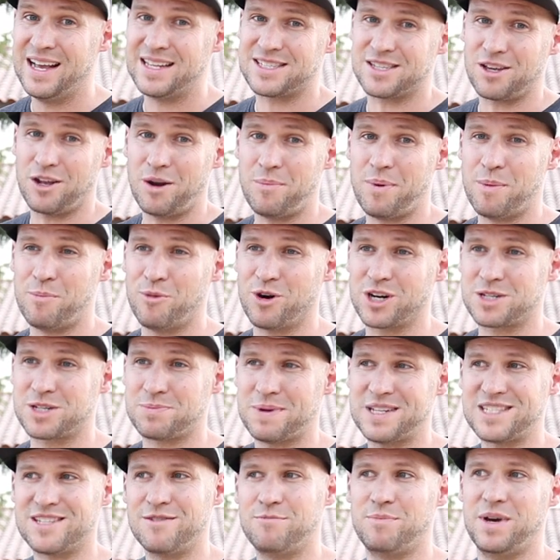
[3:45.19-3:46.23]
It's a little bit more
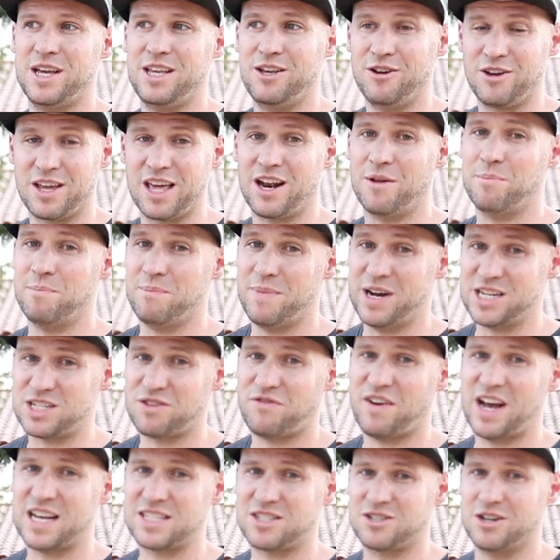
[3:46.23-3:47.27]
expensive, but you'll get much
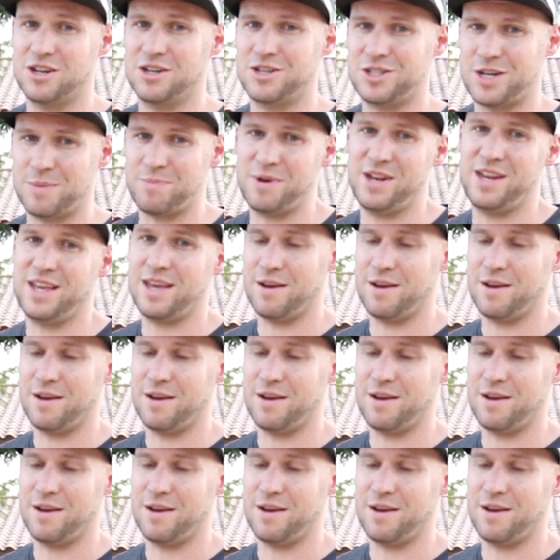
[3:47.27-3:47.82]
faster shipping.